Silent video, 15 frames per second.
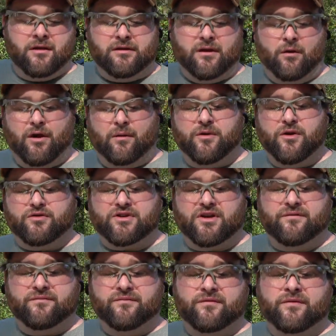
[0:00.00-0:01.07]
Now what I'm
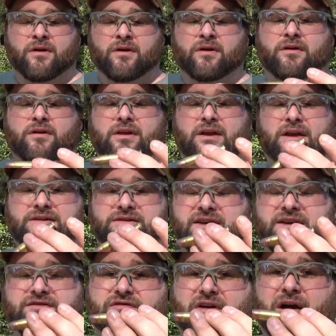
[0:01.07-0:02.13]
using is
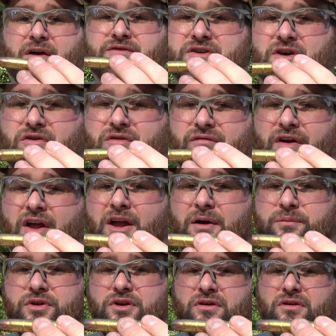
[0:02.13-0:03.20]
these rounds are
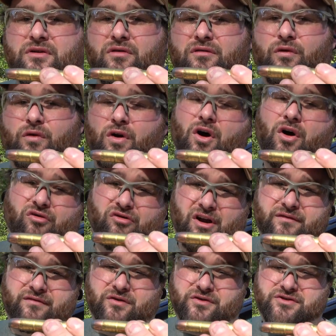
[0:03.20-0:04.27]
developed for all
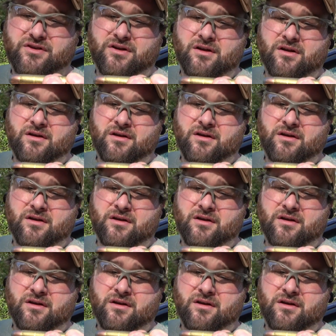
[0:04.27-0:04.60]
rifles.